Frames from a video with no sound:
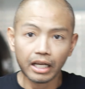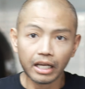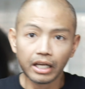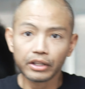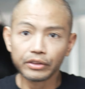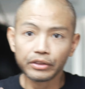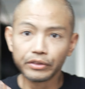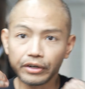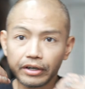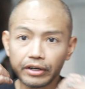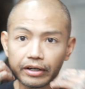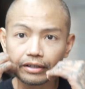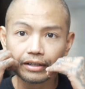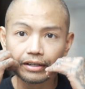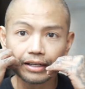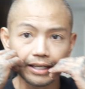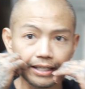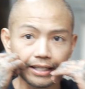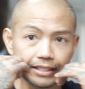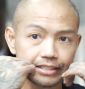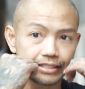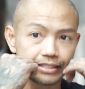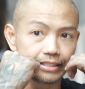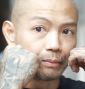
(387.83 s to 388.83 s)
there
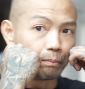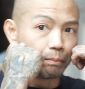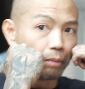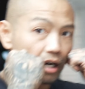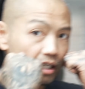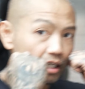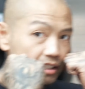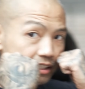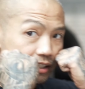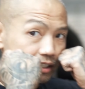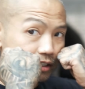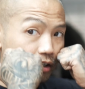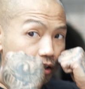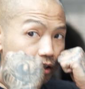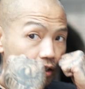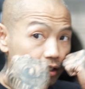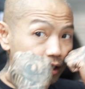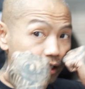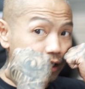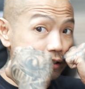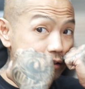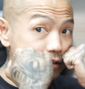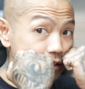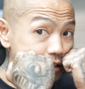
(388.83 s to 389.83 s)
is the boxing guard
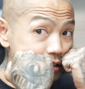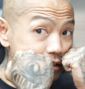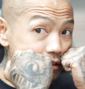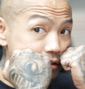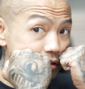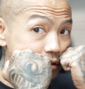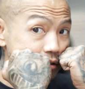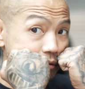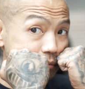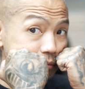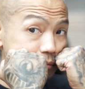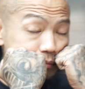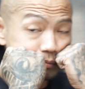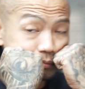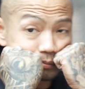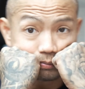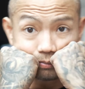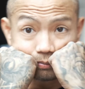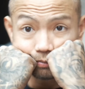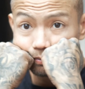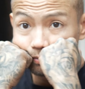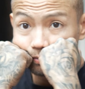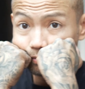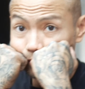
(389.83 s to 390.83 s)
like this,
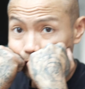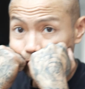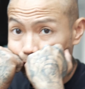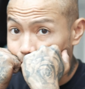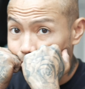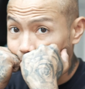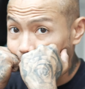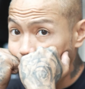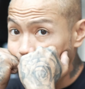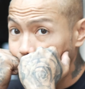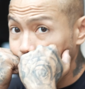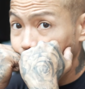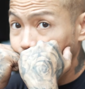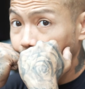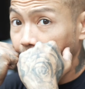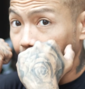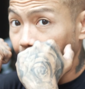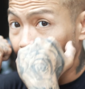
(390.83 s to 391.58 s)
right?